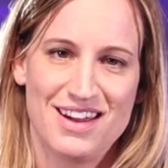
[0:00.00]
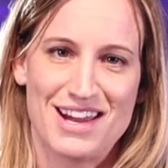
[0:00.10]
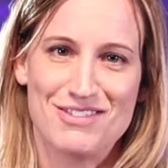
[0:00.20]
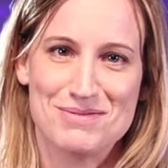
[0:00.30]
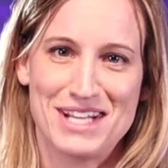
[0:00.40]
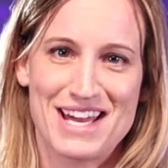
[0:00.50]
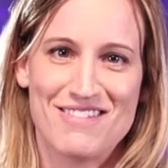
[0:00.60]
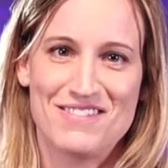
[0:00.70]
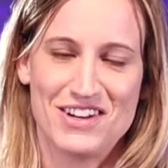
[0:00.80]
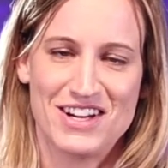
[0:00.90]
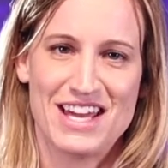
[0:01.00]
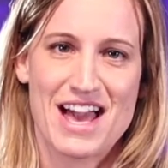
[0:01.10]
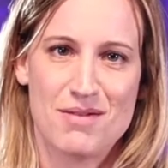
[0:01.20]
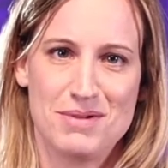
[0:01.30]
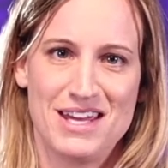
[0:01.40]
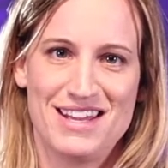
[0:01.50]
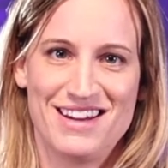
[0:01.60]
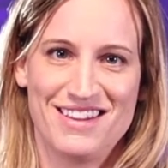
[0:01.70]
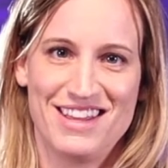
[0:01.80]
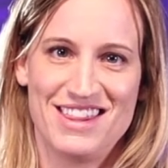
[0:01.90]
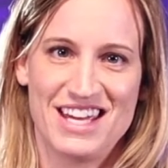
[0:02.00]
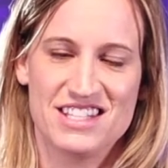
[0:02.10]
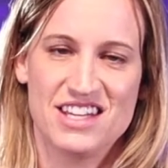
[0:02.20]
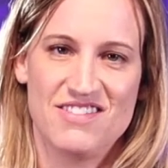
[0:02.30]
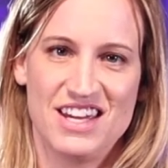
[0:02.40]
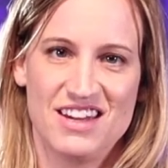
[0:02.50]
Everybody have a very happy and healthy Thanksgiving.